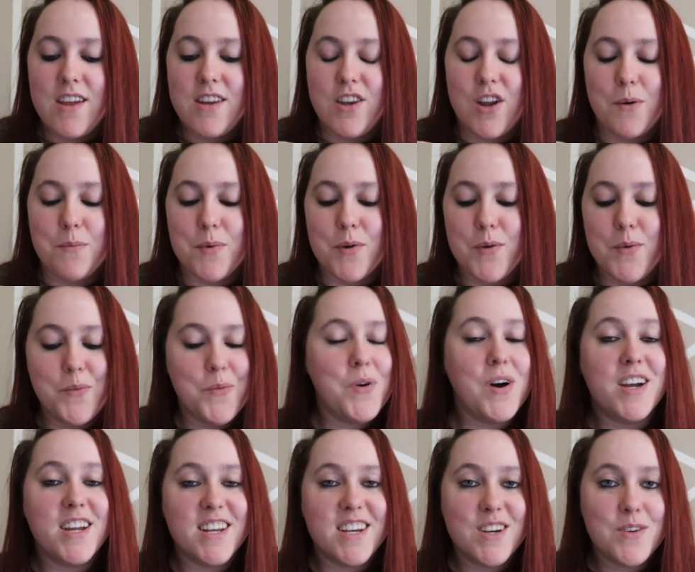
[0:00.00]
Number
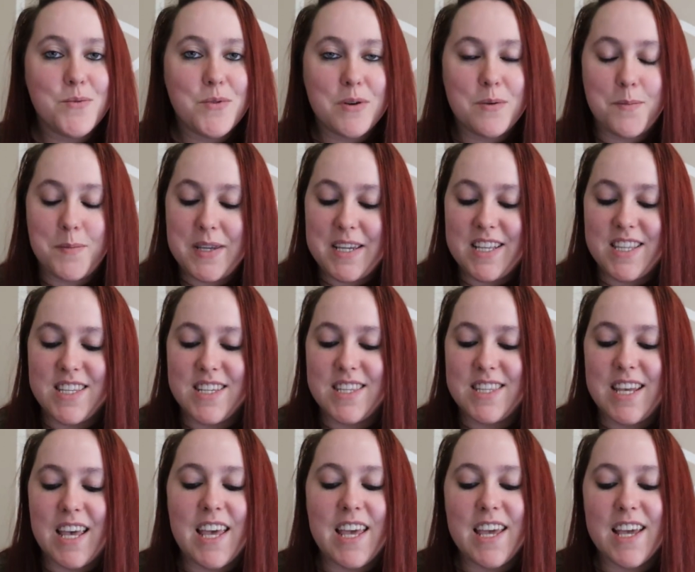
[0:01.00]
one would be to
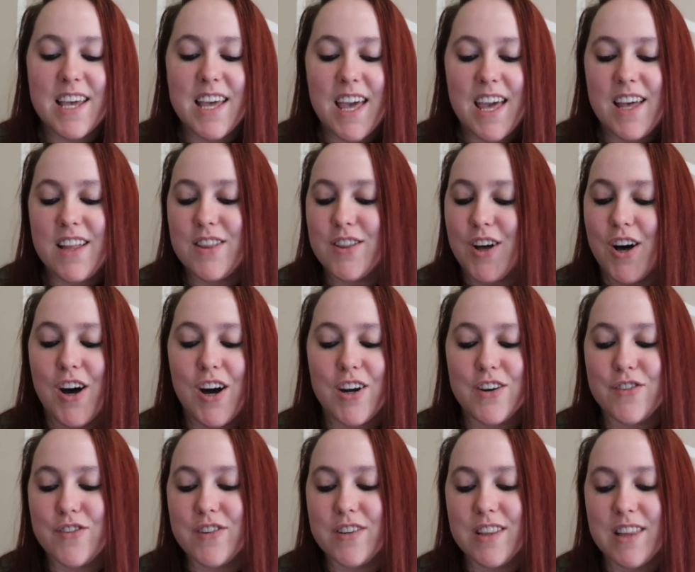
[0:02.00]
take a
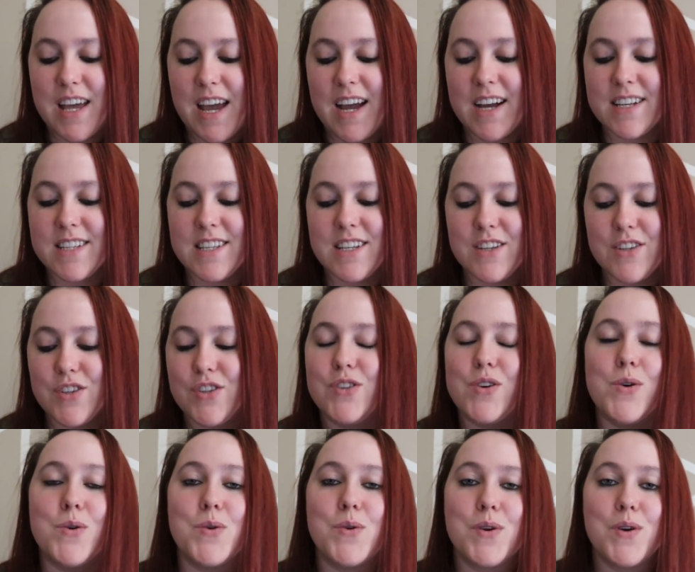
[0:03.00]
long relaxing
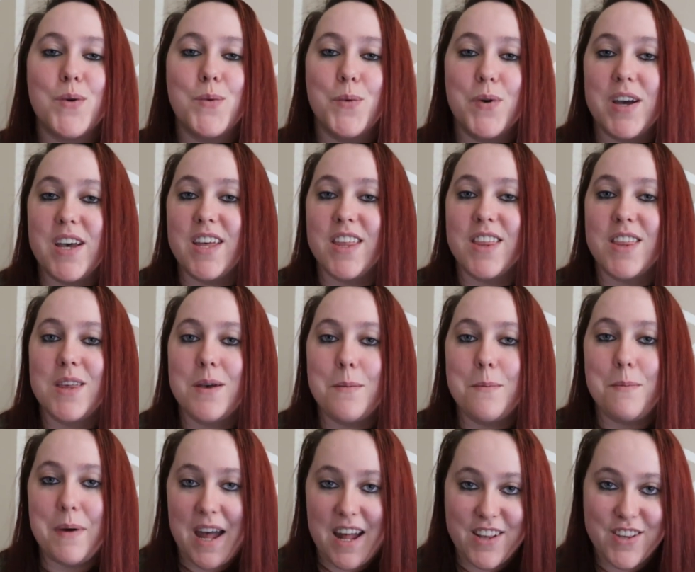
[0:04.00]
soak with
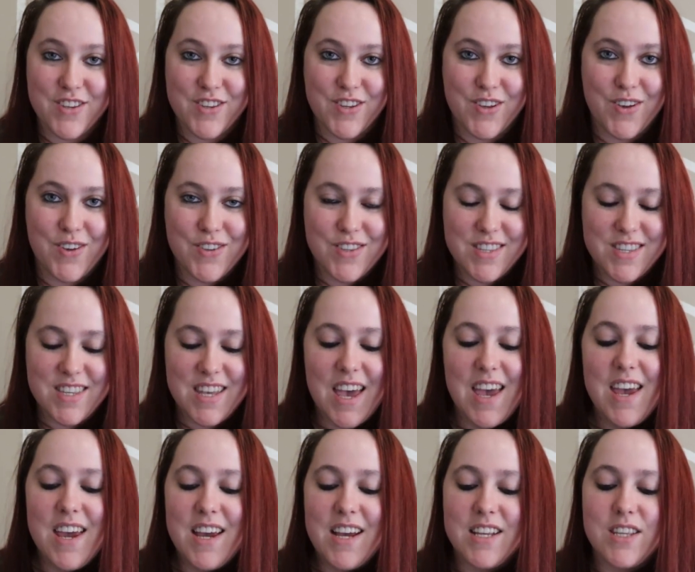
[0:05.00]
bath salts.
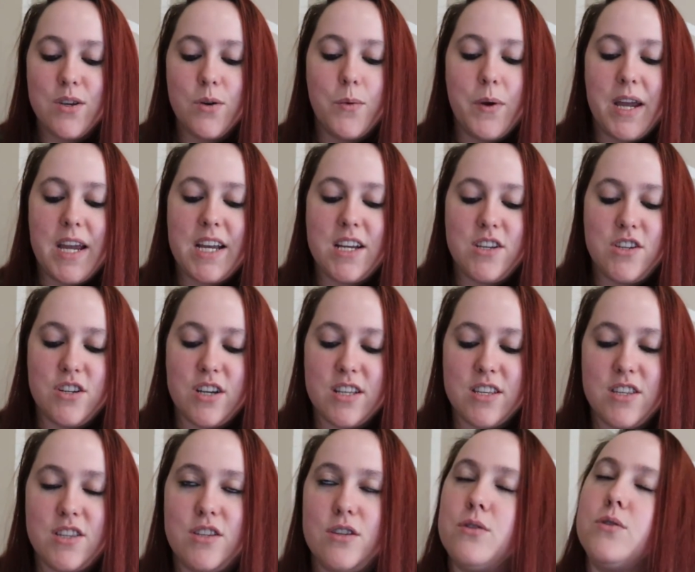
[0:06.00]
It's a way
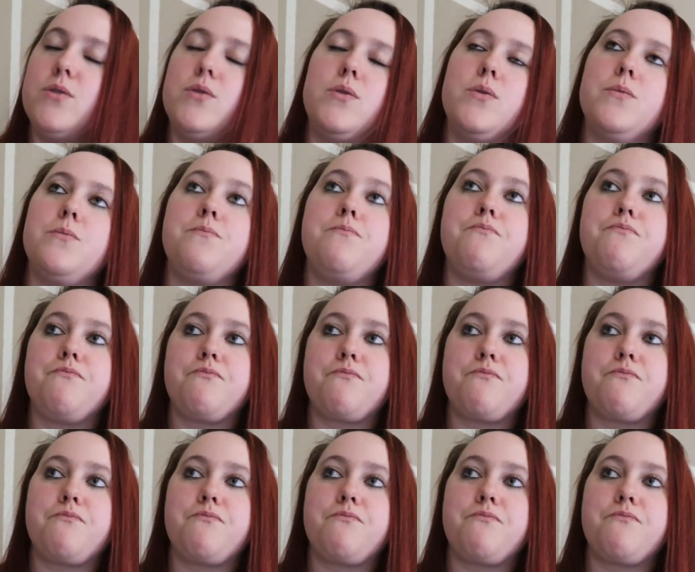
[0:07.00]
just to